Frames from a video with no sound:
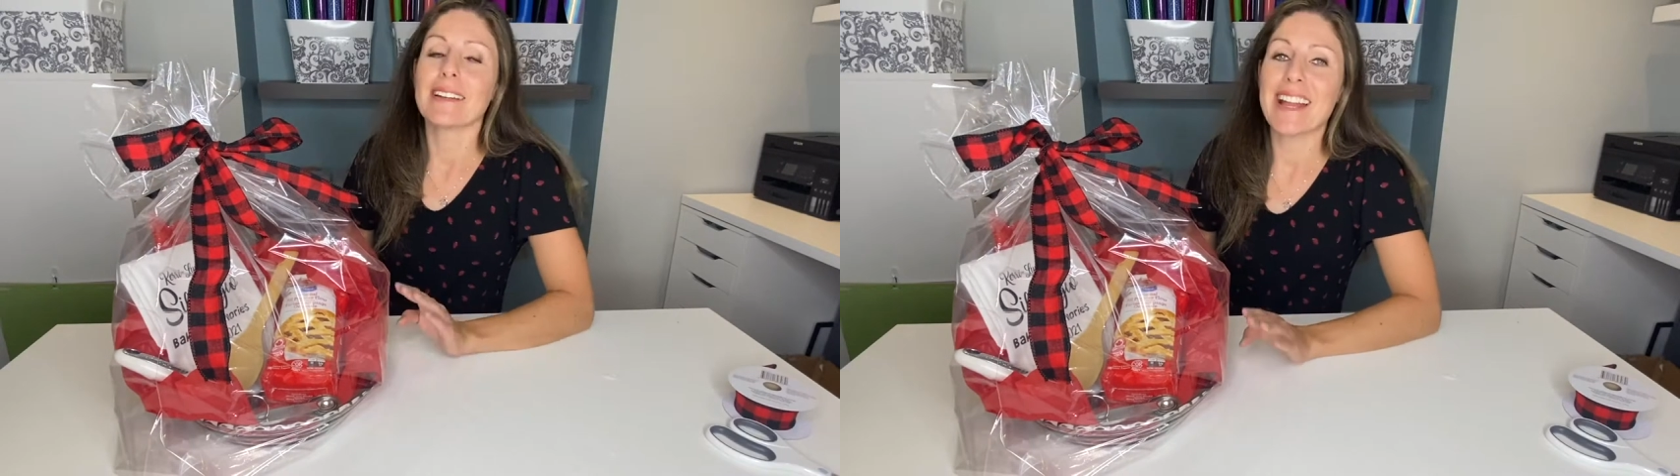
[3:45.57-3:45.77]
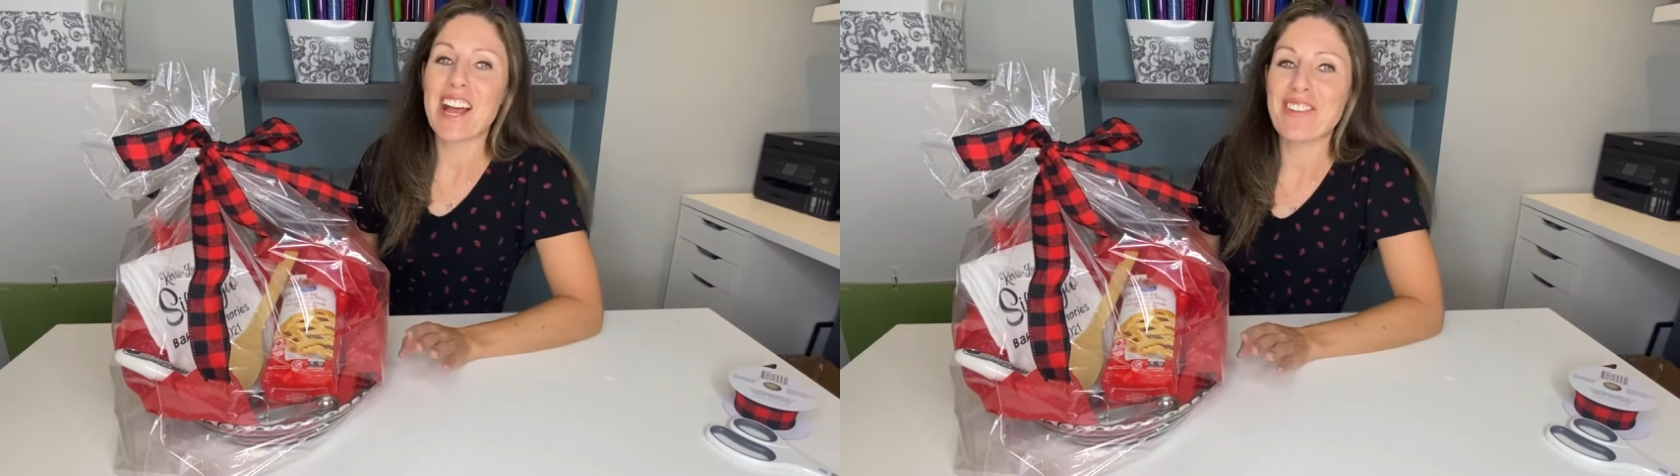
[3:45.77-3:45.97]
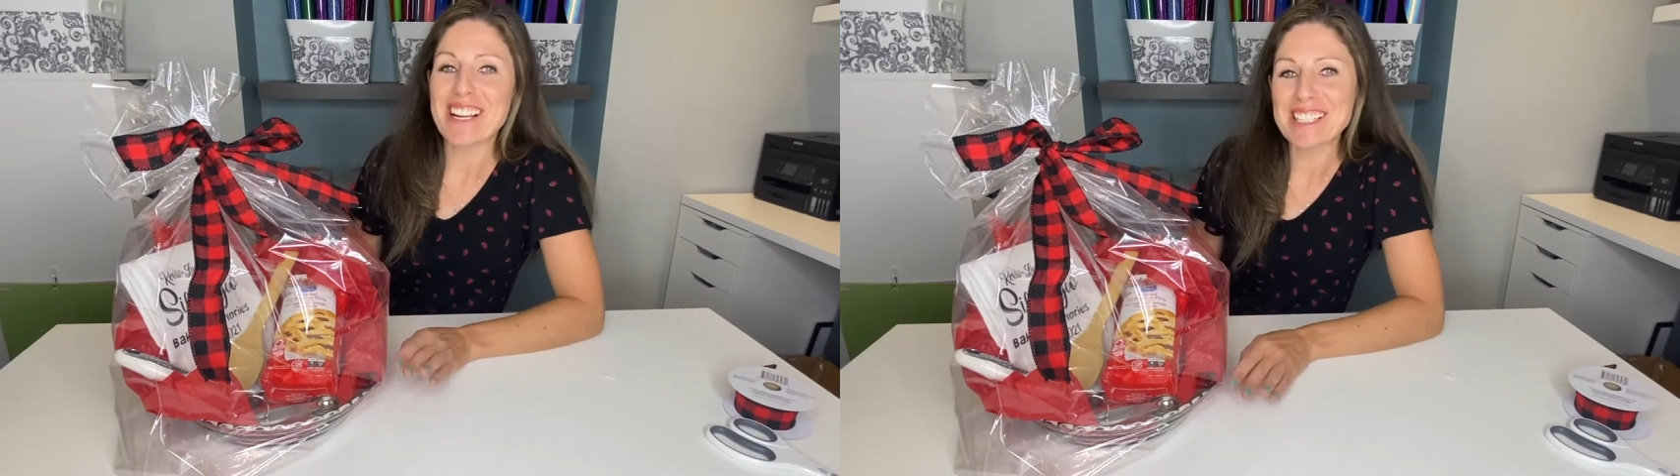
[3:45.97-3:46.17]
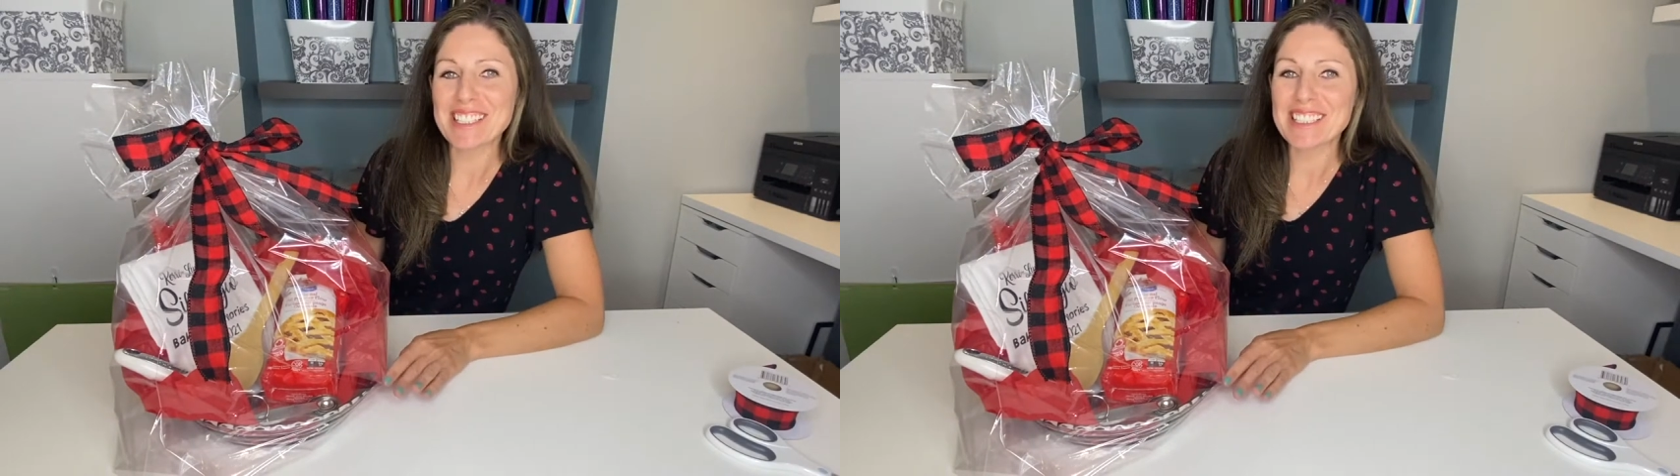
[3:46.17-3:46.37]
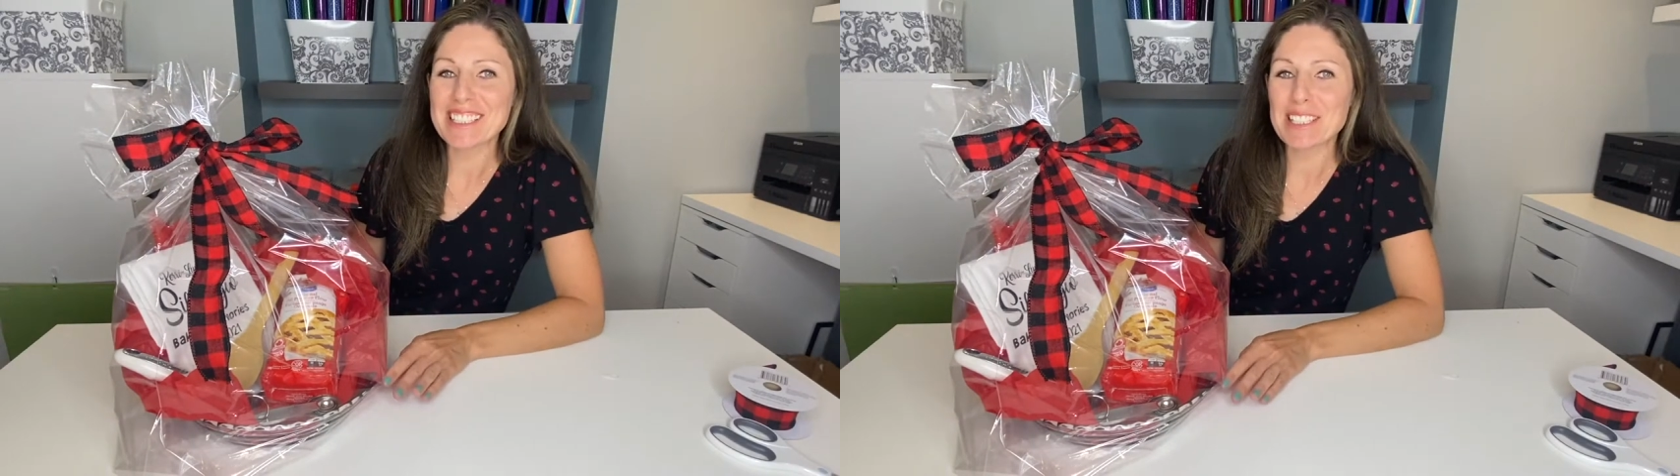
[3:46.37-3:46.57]
Now I
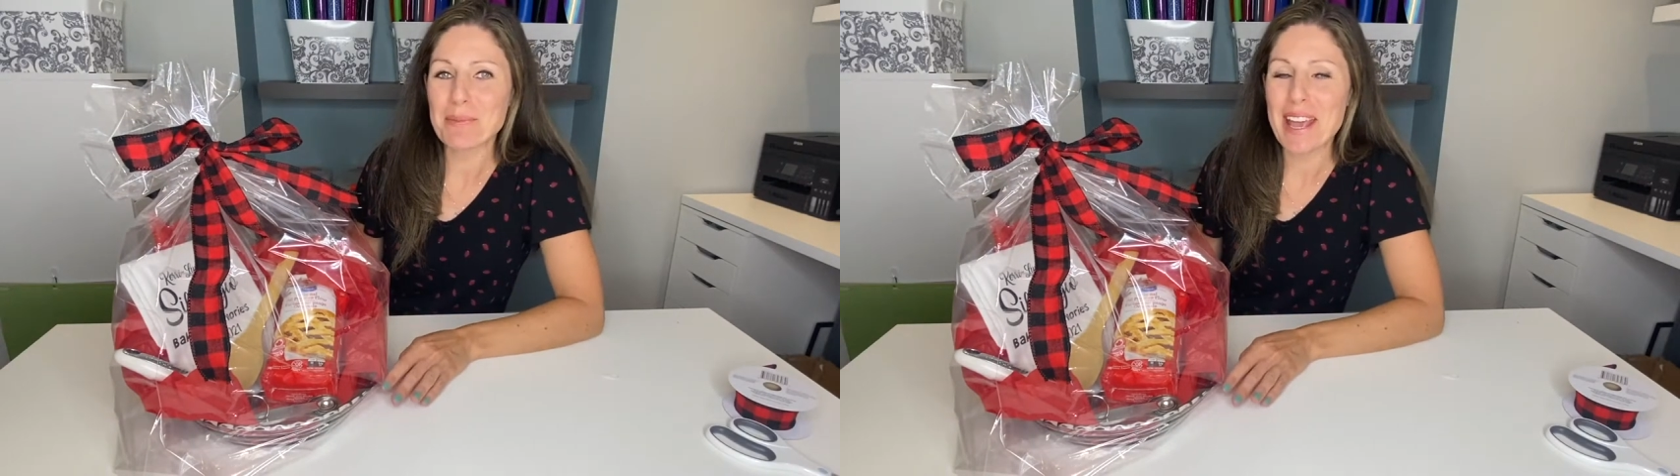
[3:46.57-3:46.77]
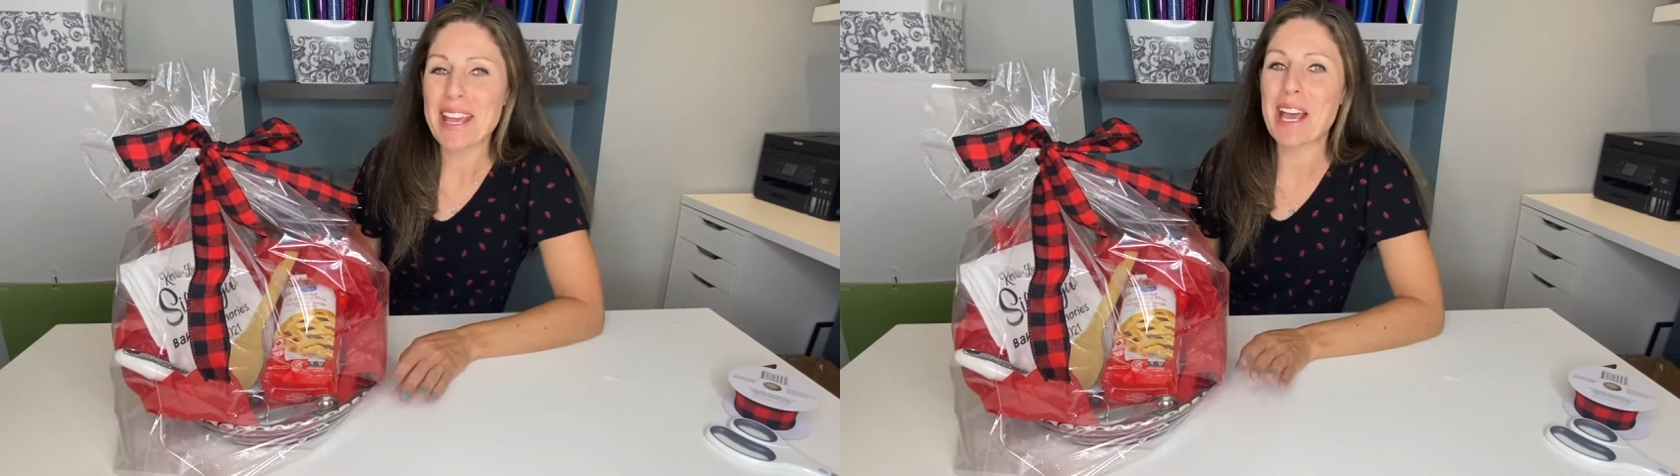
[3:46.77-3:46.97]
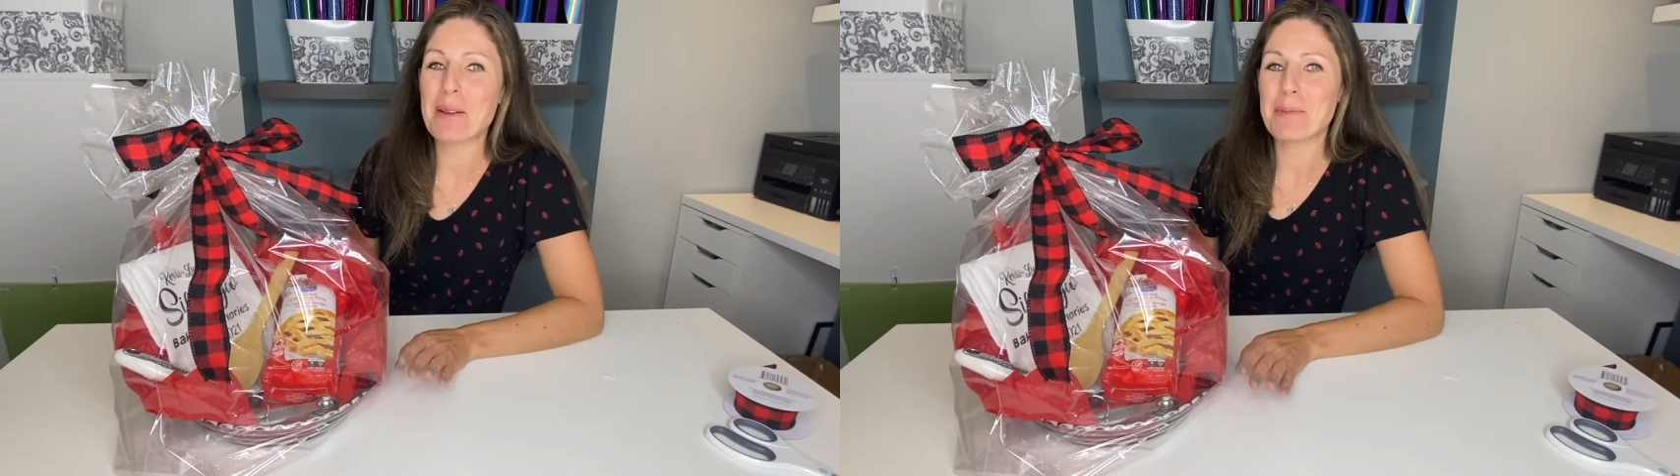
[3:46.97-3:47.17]
still need to make a